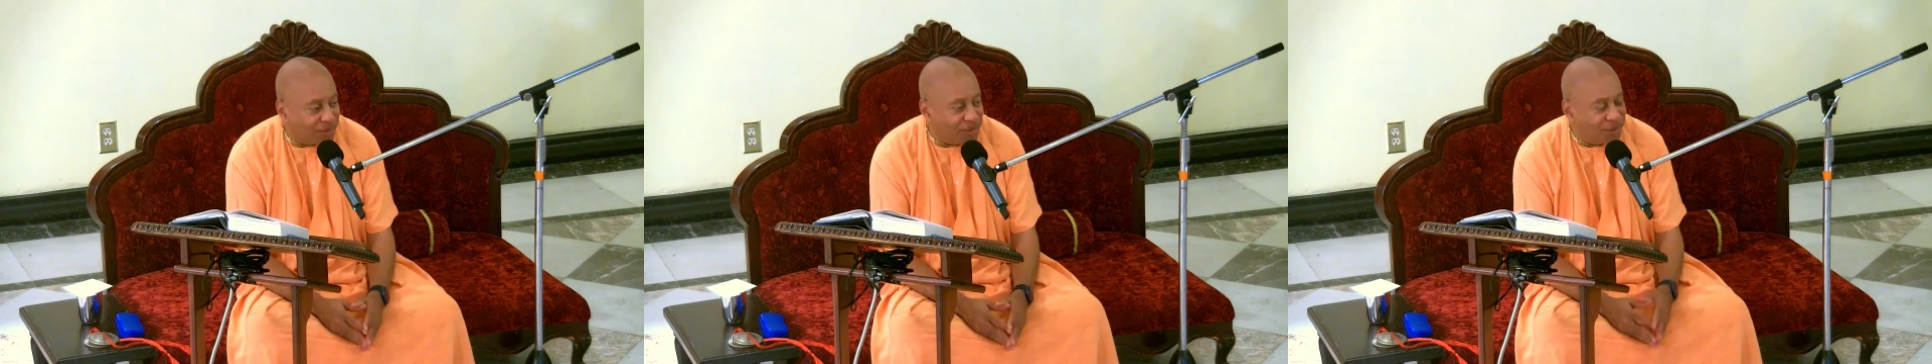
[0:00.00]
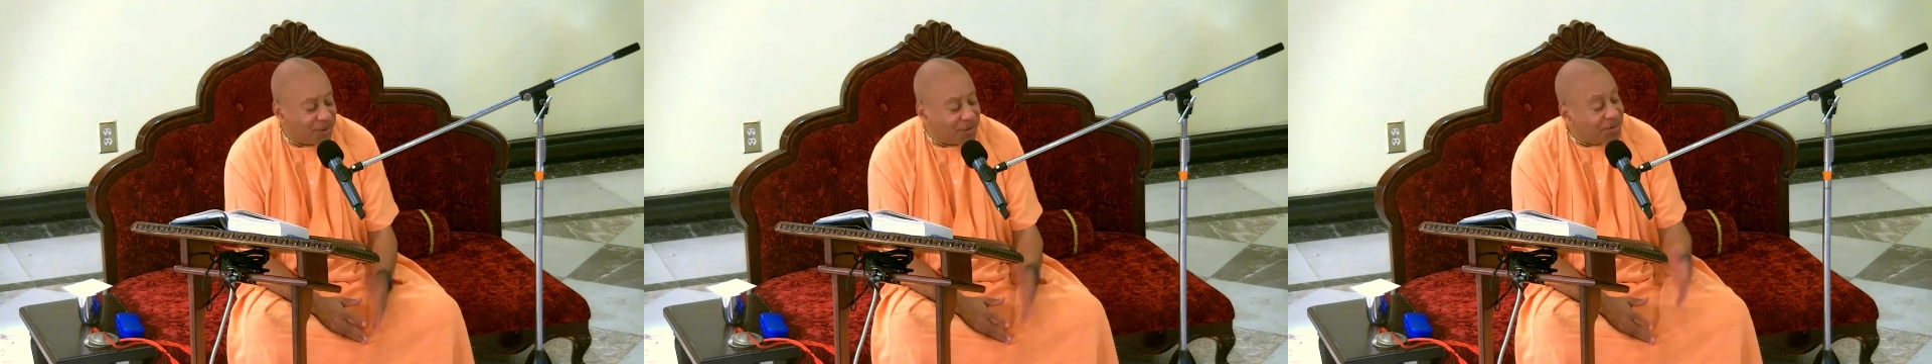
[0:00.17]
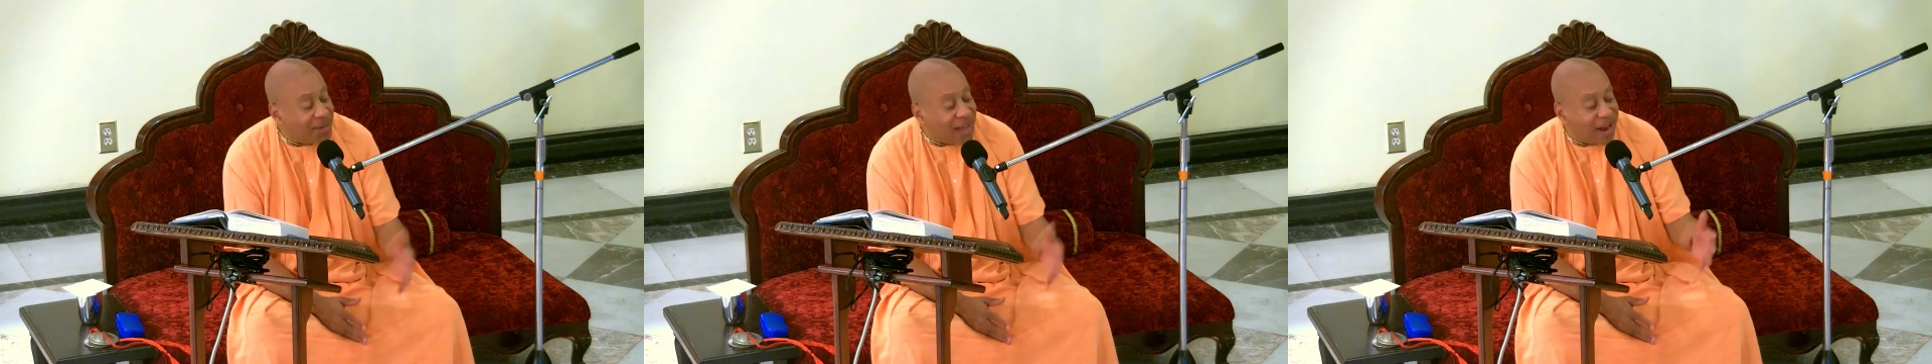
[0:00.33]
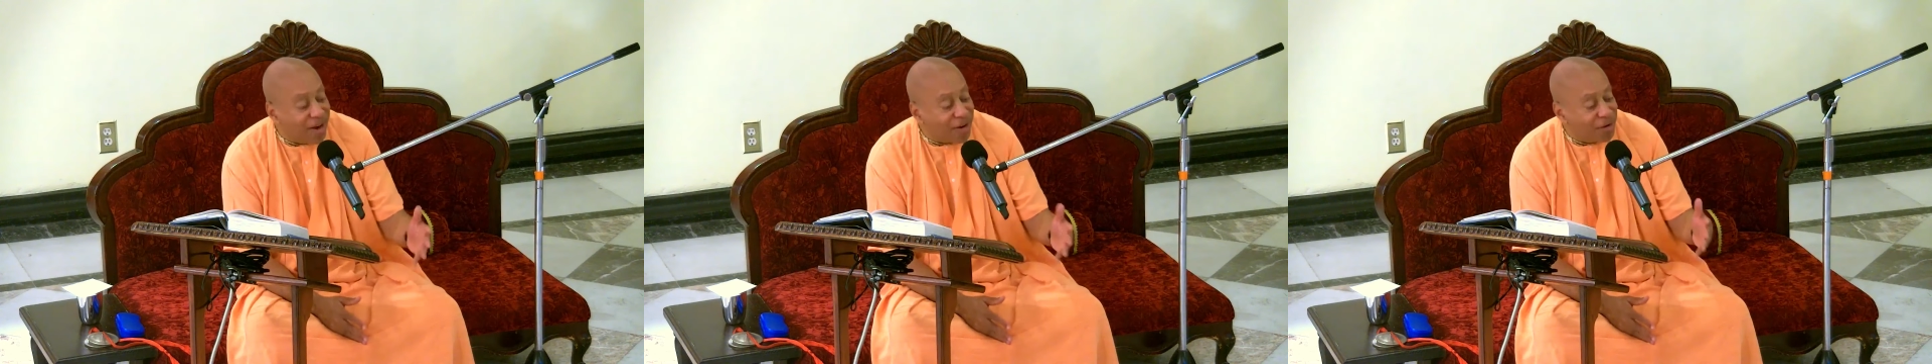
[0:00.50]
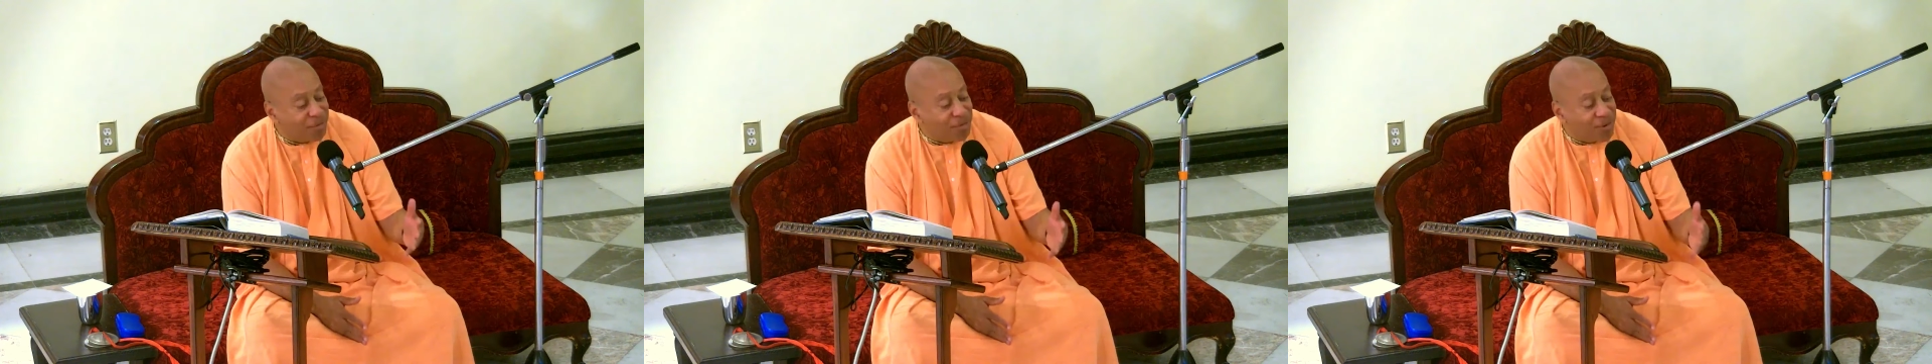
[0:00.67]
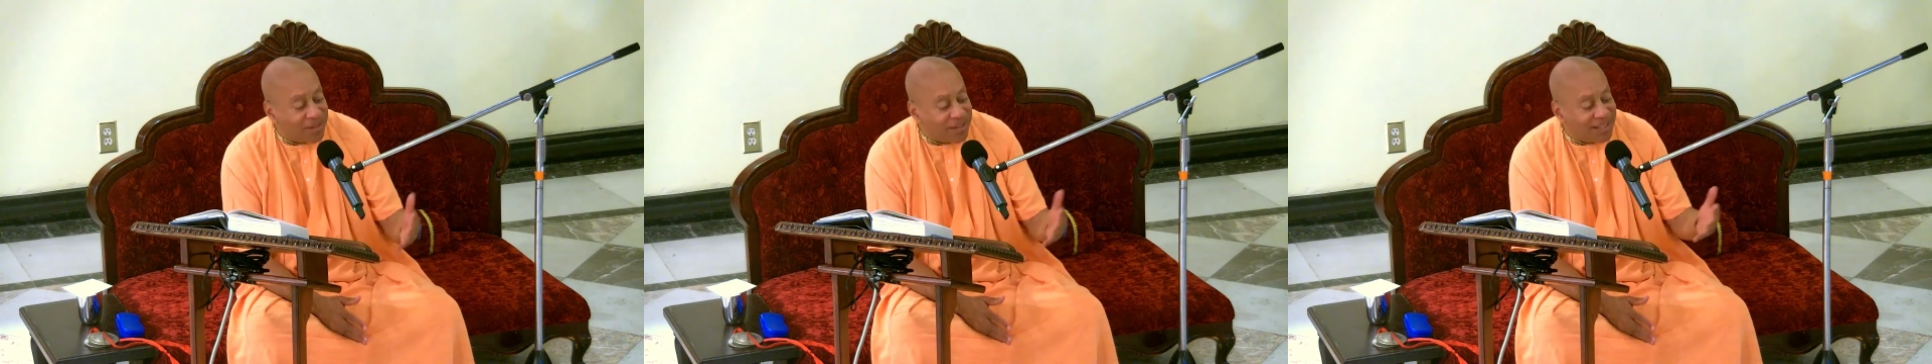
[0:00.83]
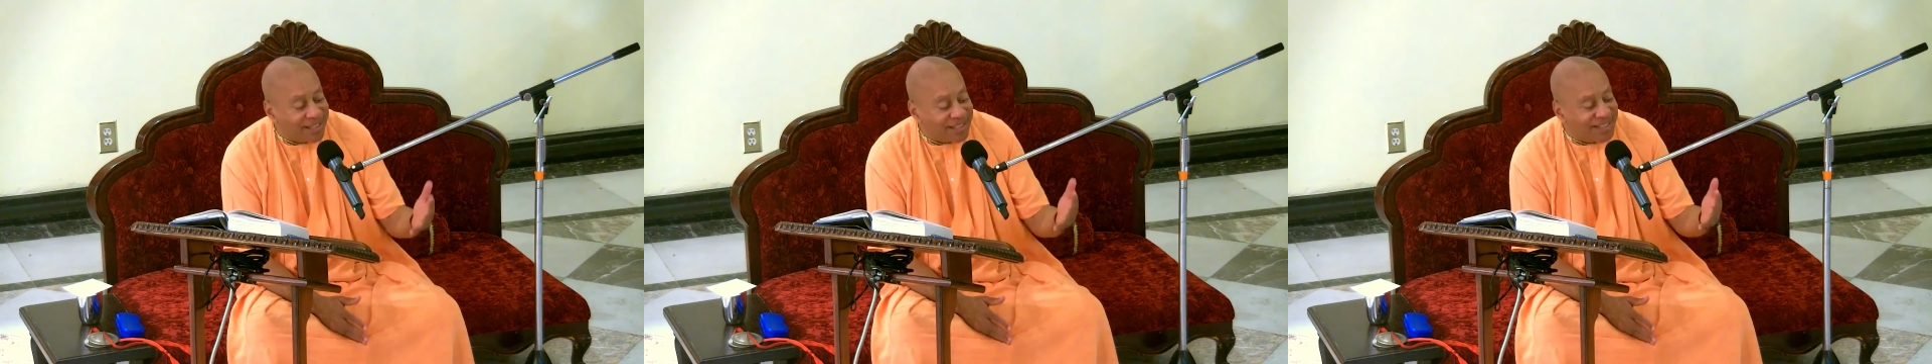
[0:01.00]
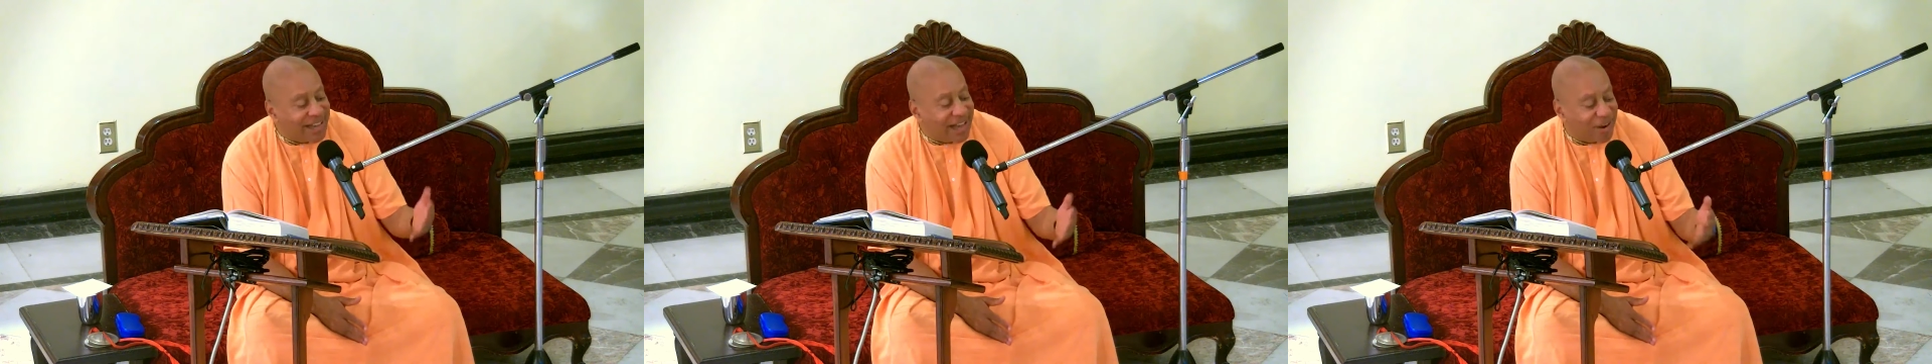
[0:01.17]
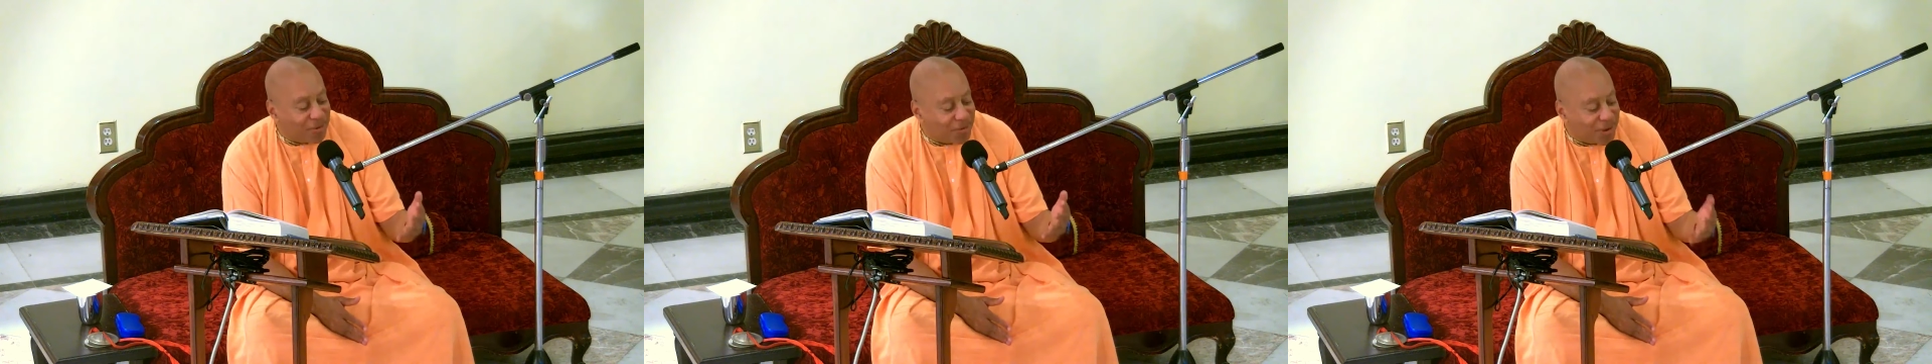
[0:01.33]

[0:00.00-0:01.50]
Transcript: So Narada Muni is not